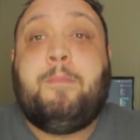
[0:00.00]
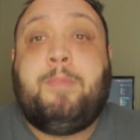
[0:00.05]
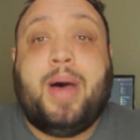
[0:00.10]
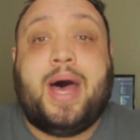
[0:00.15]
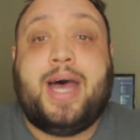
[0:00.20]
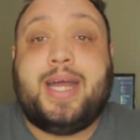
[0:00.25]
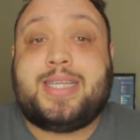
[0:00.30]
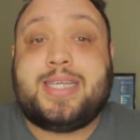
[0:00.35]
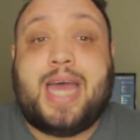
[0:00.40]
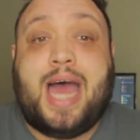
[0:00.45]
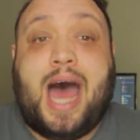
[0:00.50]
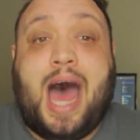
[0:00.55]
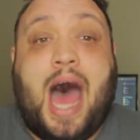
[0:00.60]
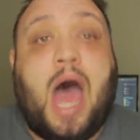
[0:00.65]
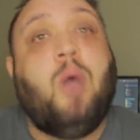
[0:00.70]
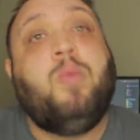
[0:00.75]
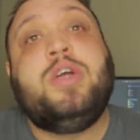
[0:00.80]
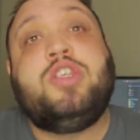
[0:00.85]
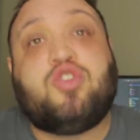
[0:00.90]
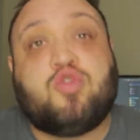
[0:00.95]
But
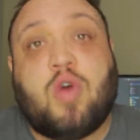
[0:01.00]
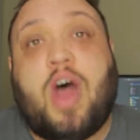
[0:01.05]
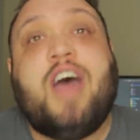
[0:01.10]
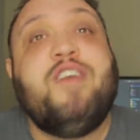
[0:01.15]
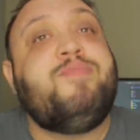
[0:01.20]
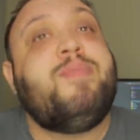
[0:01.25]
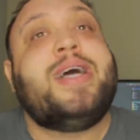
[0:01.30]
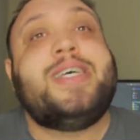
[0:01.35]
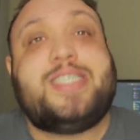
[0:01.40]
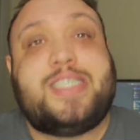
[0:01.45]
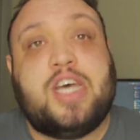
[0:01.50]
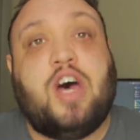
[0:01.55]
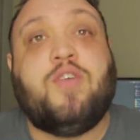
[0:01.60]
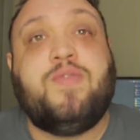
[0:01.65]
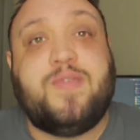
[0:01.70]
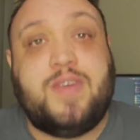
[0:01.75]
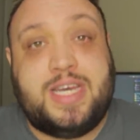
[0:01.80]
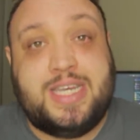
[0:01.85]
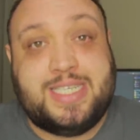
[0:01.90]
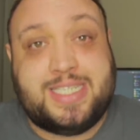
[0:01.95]
I would drive
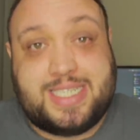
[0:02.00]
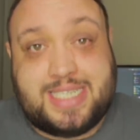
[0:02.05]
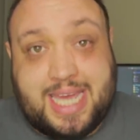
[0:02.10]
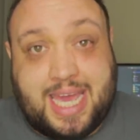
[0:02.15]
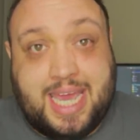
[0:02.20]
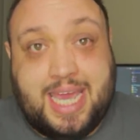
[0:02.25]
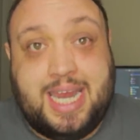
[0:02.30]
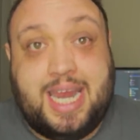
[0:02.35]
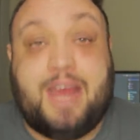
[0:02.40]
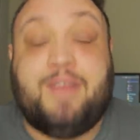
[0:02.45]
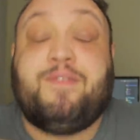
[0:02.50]
myself insane.